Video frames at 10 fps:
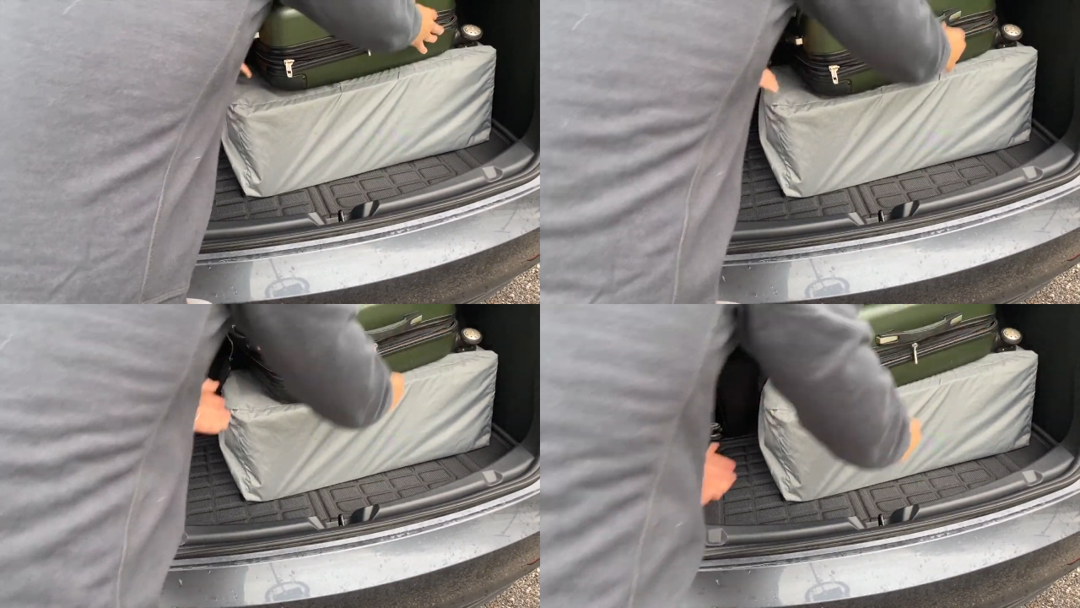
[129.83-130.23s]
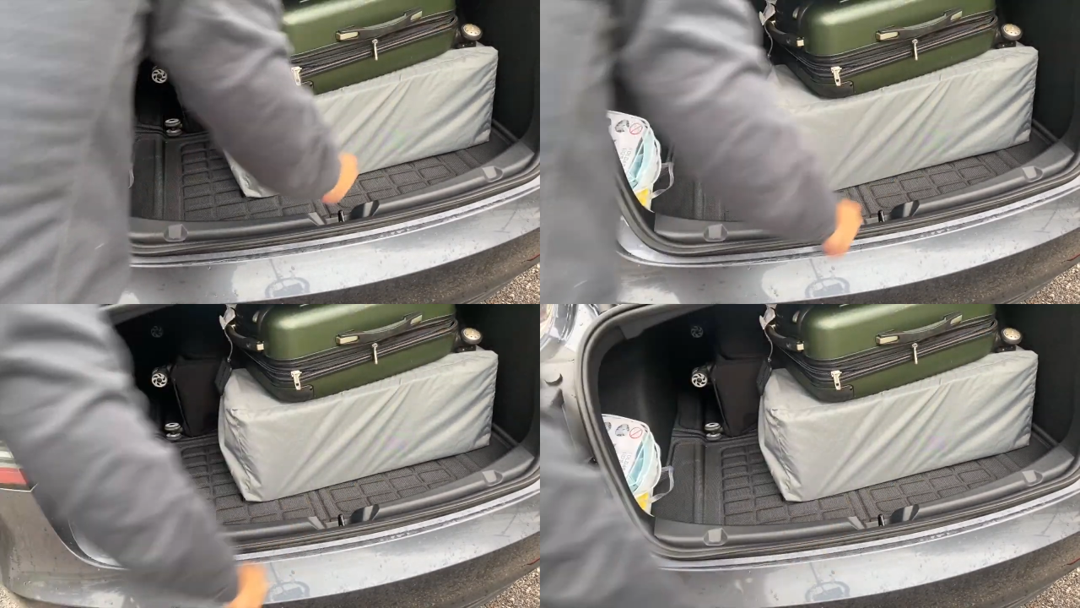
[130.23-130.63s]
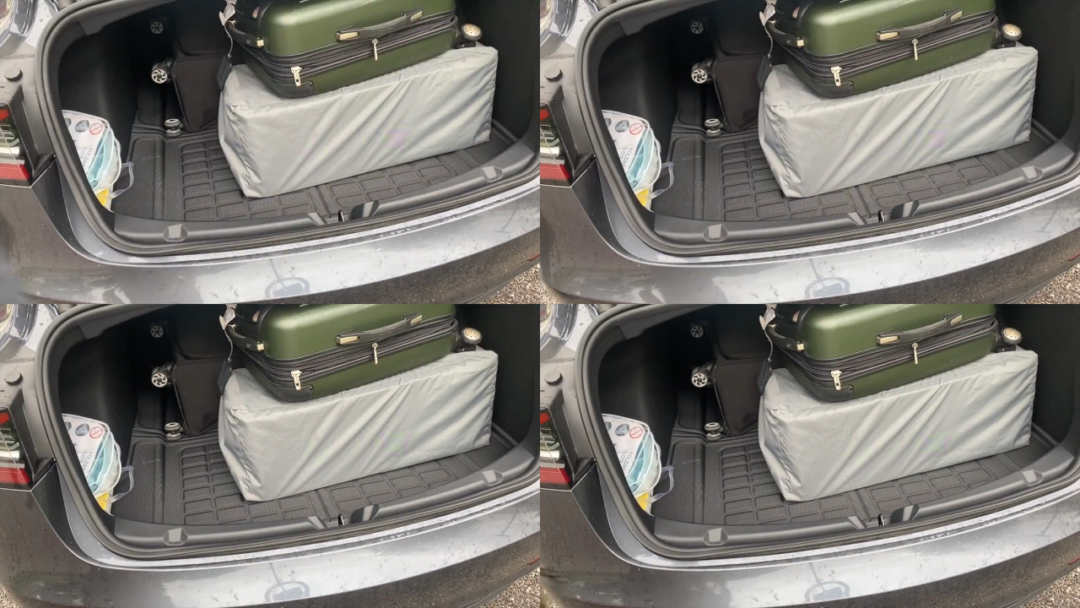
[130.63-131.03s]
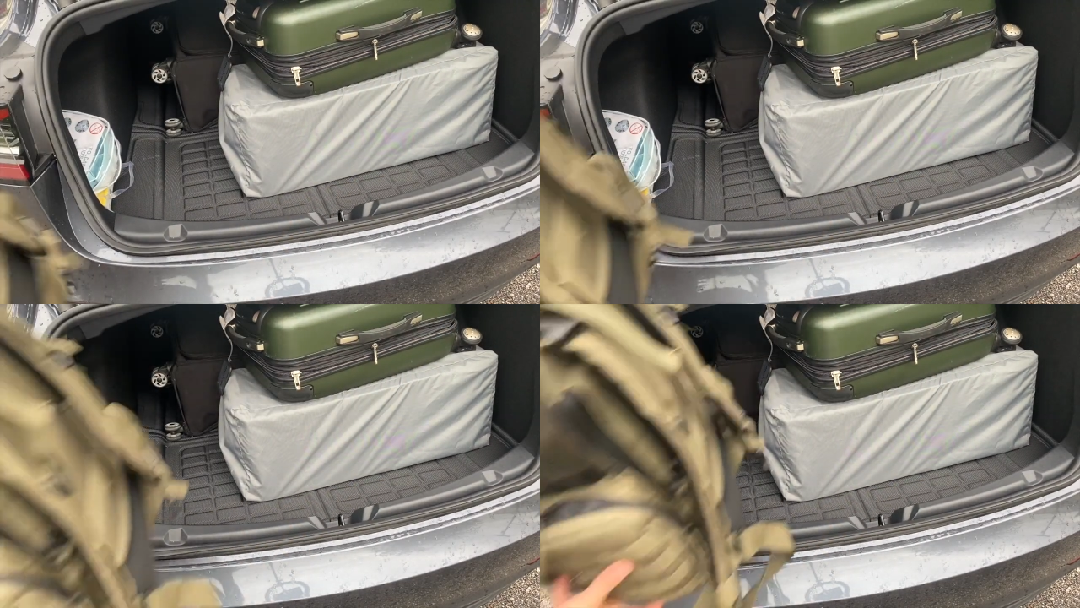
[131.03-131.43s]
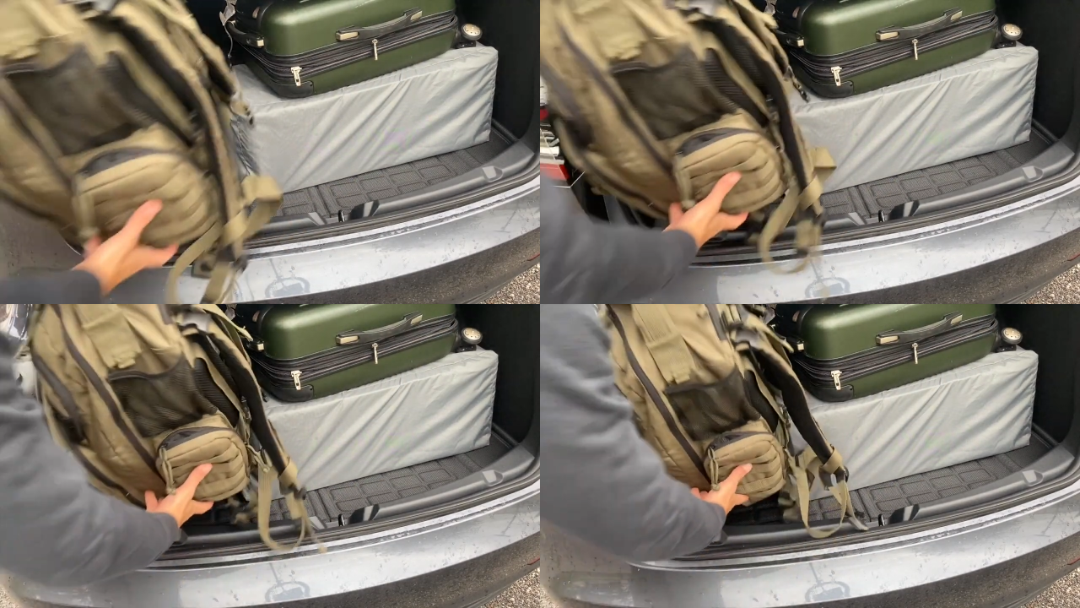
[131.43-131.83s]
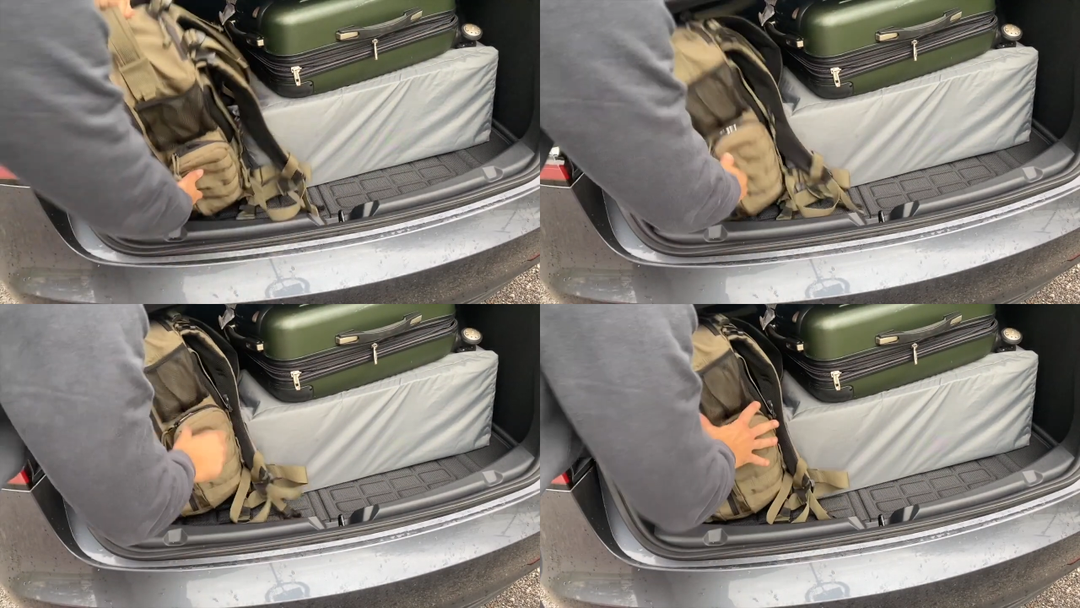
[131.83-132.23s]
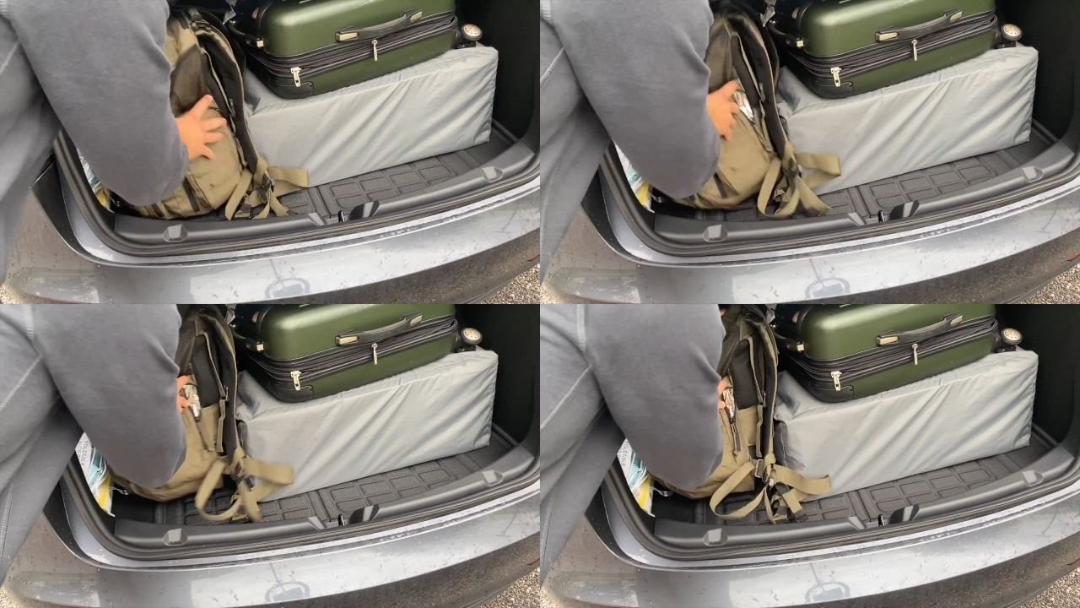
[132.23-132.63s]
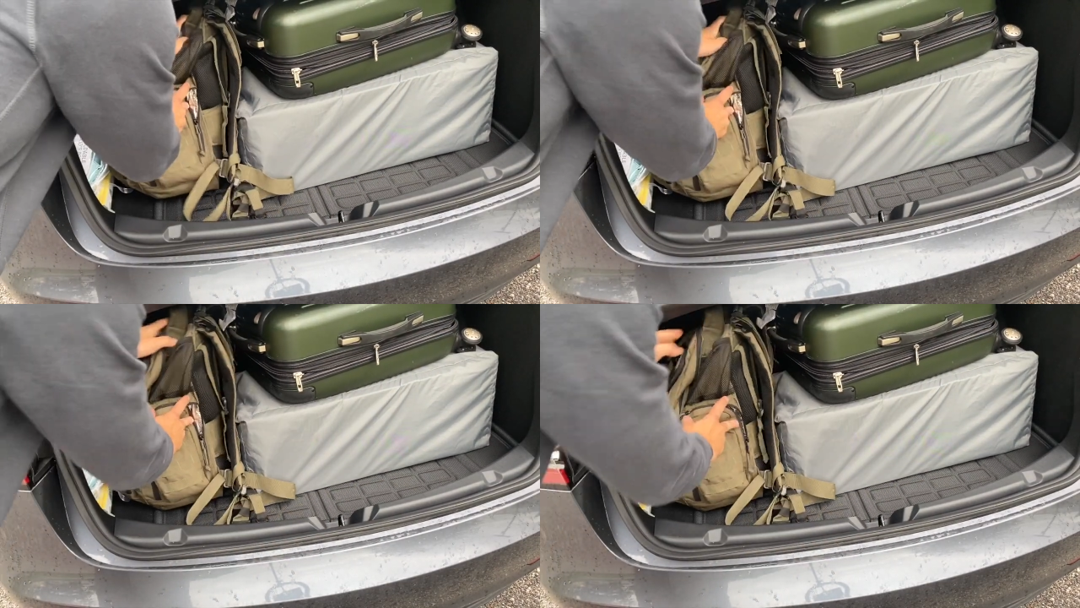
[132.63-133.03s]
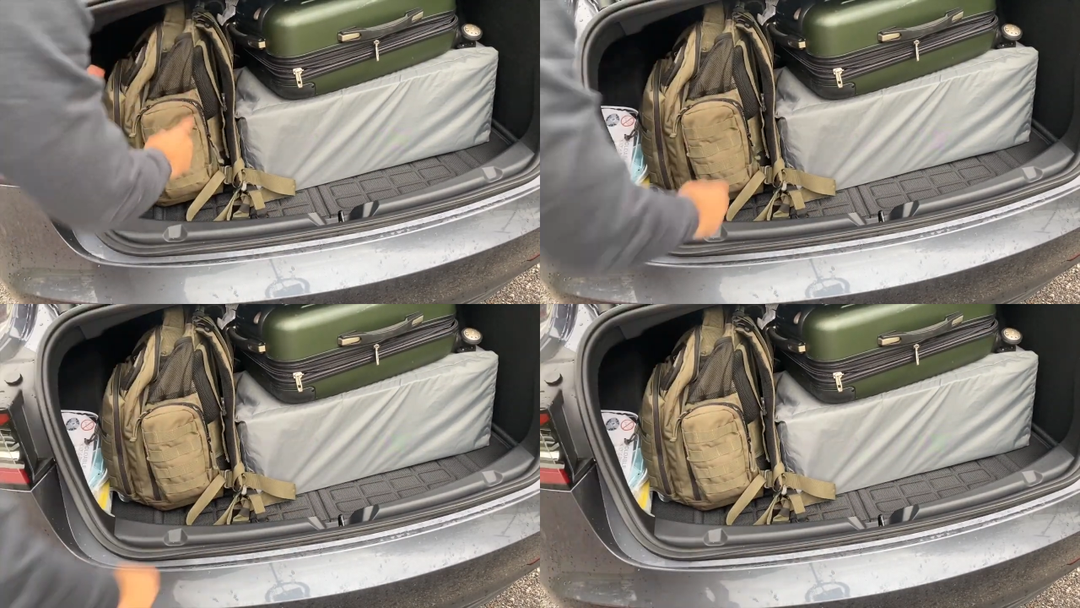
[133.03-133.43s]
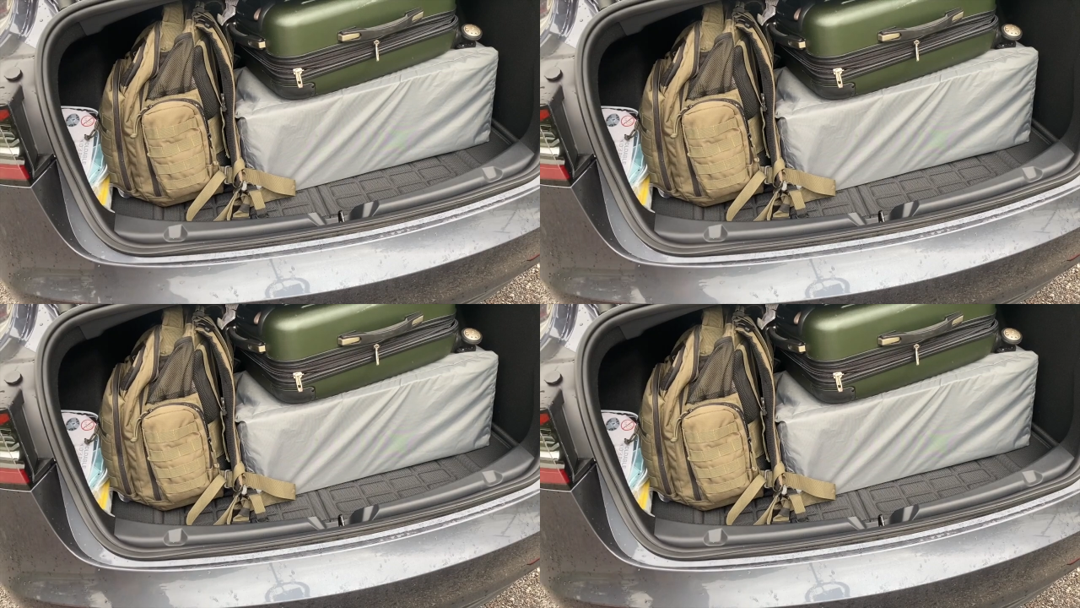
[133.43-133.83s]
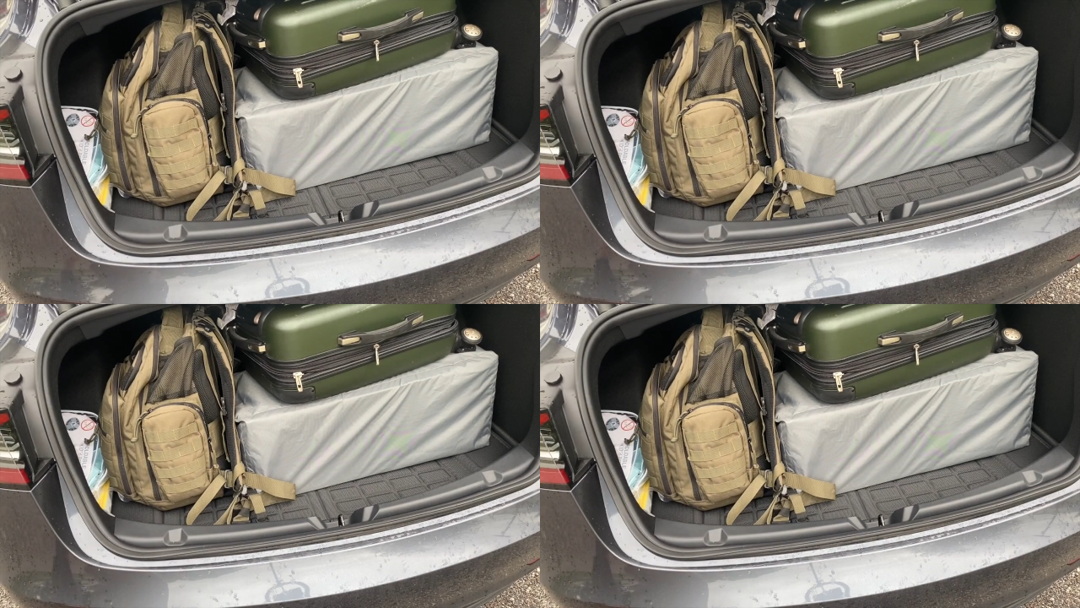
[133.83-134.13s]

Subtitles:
[unreadable: no face in view]